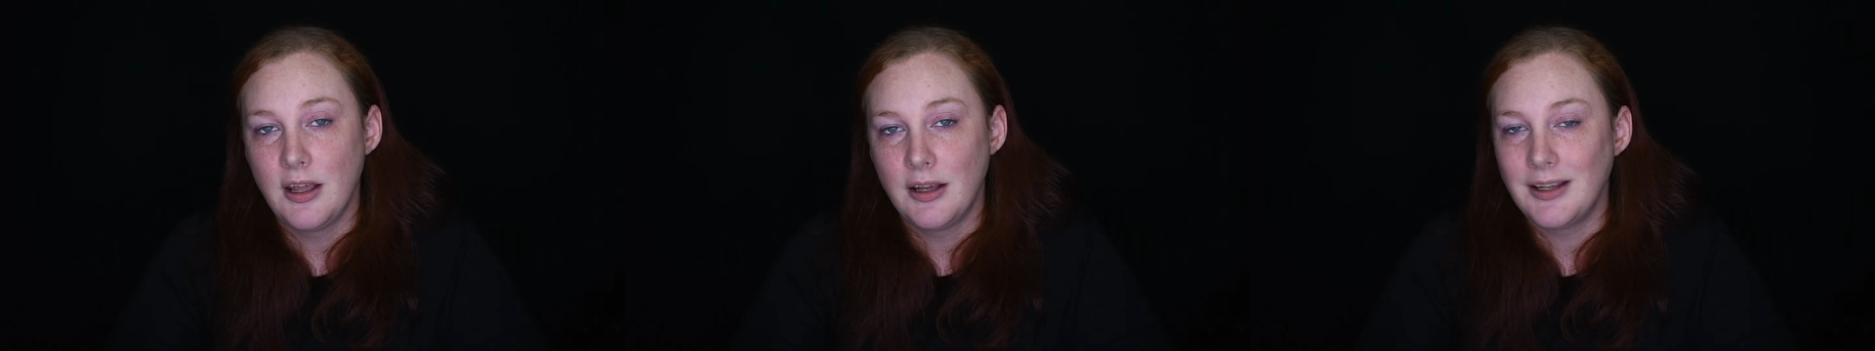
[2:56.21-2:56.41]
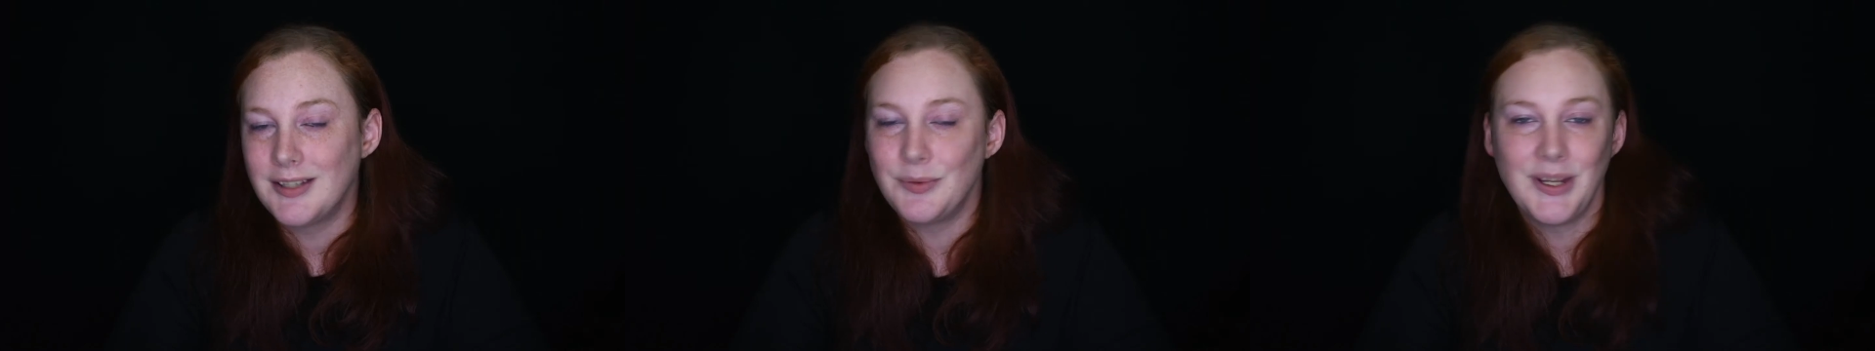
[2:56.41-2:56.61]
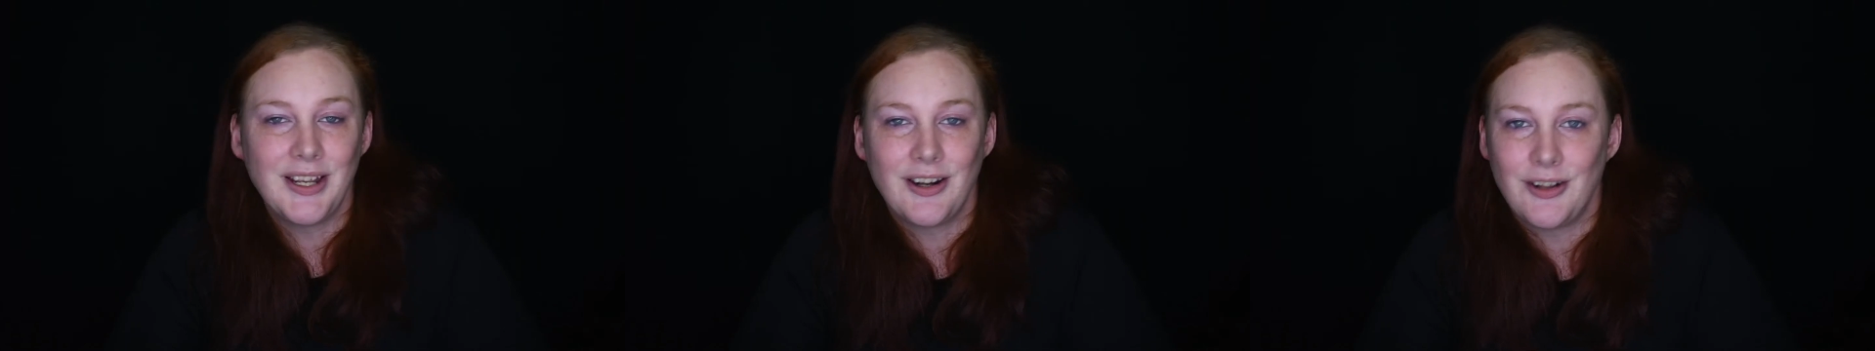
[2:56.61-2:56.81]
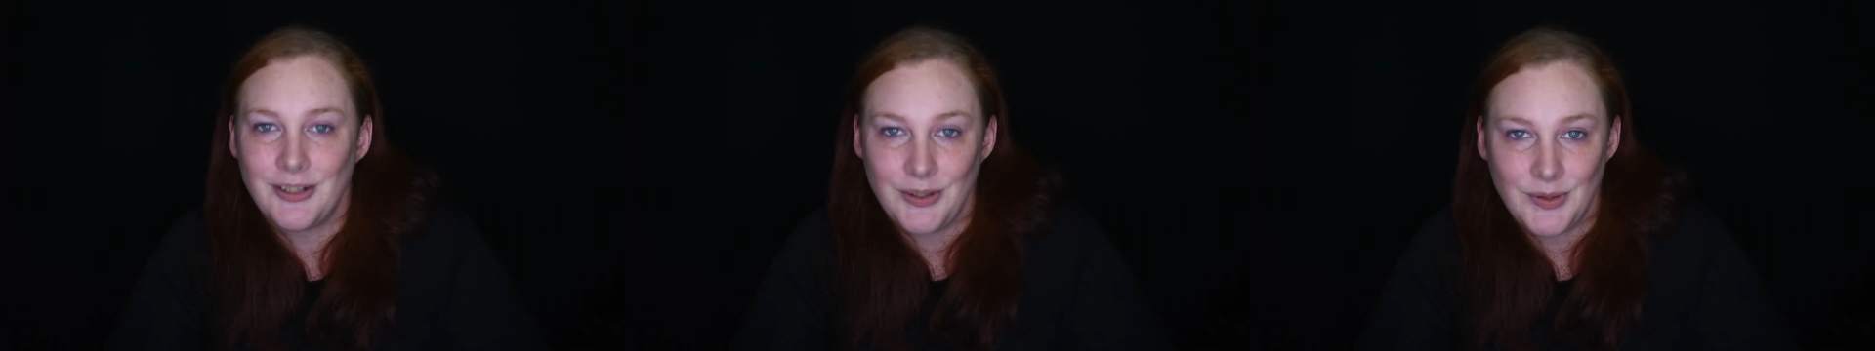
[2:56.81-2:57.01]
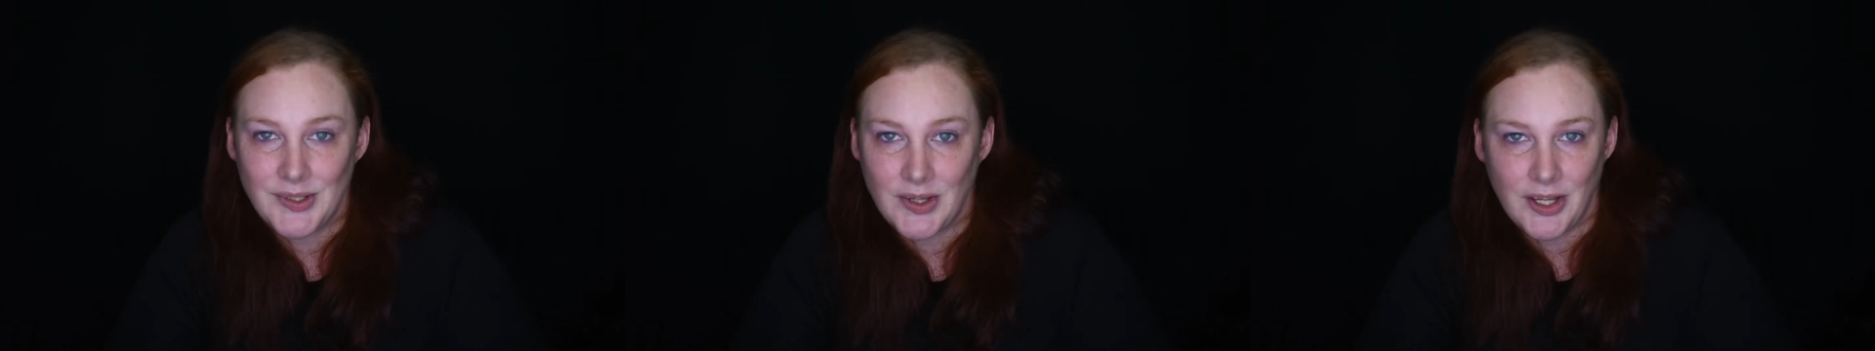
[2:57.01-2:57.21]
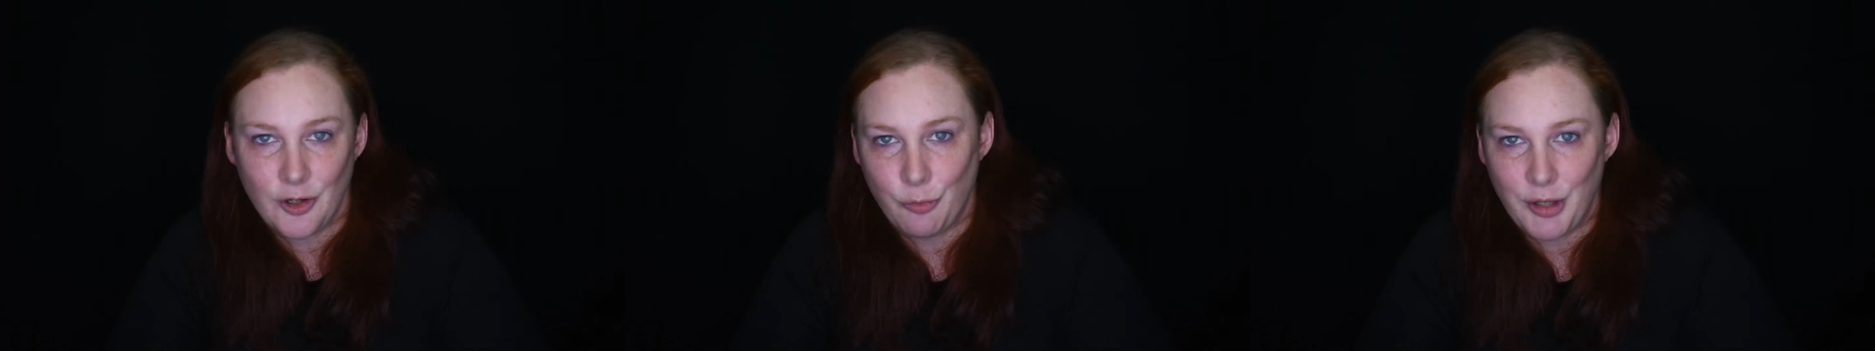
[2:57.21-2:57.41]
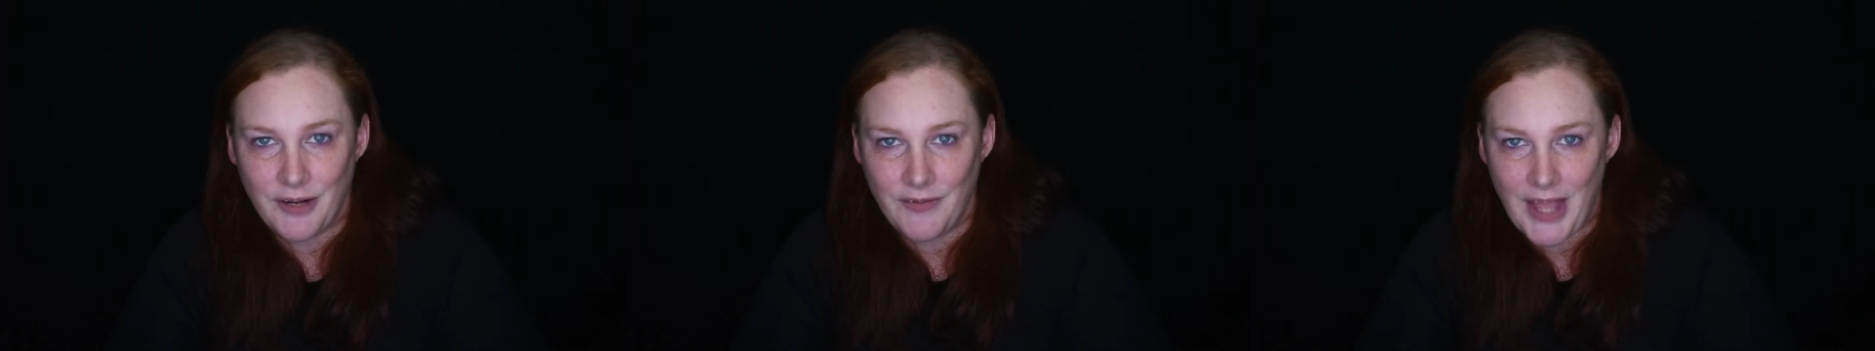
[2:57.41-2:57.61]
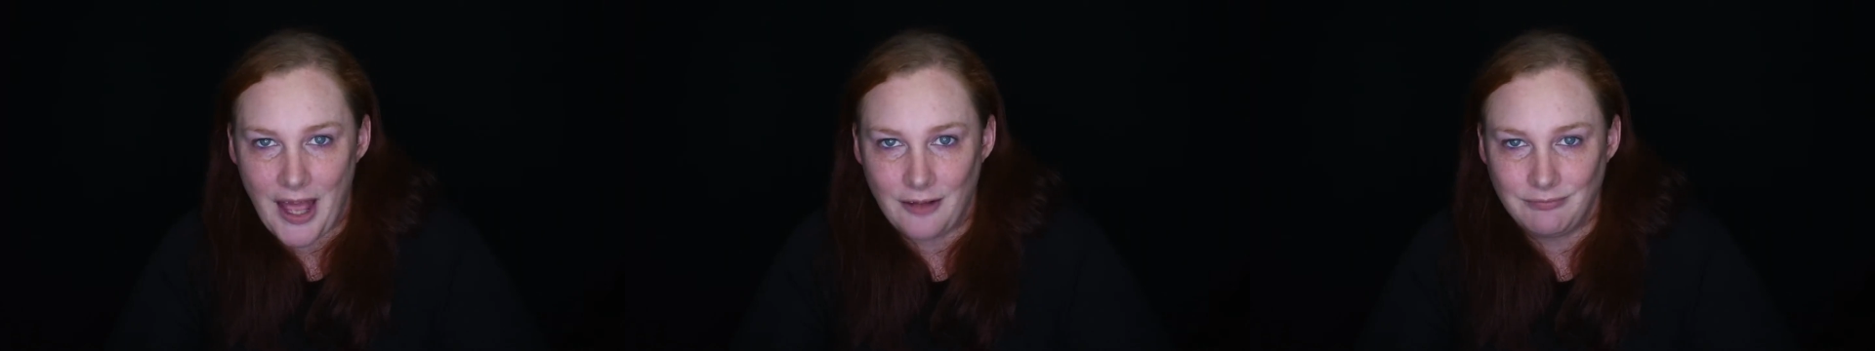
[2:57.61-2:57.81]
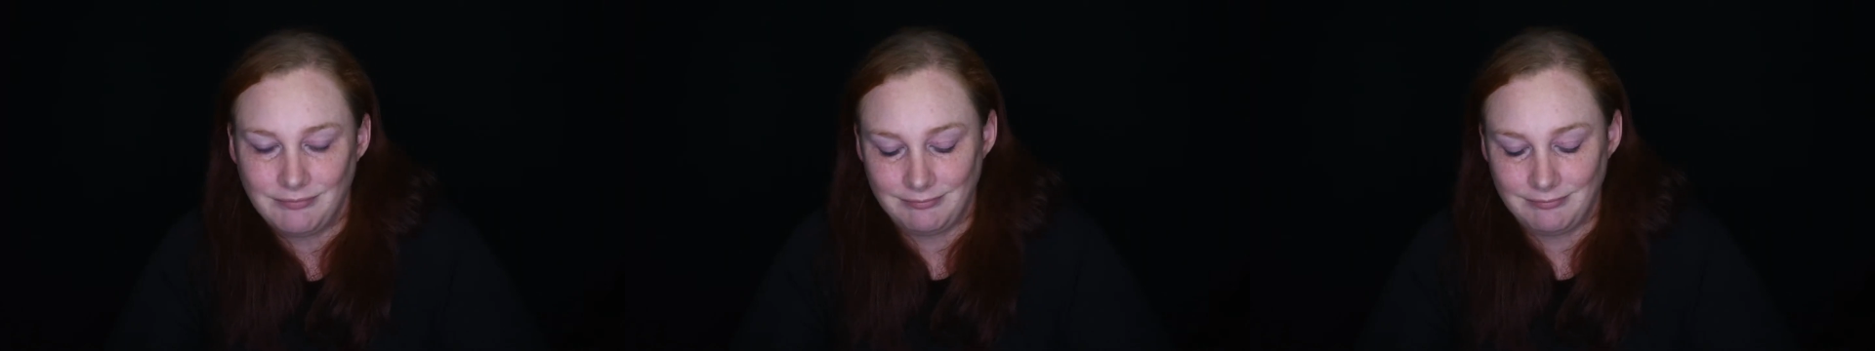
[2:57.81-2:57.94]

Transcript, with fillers: Because we could all use a little bit of that.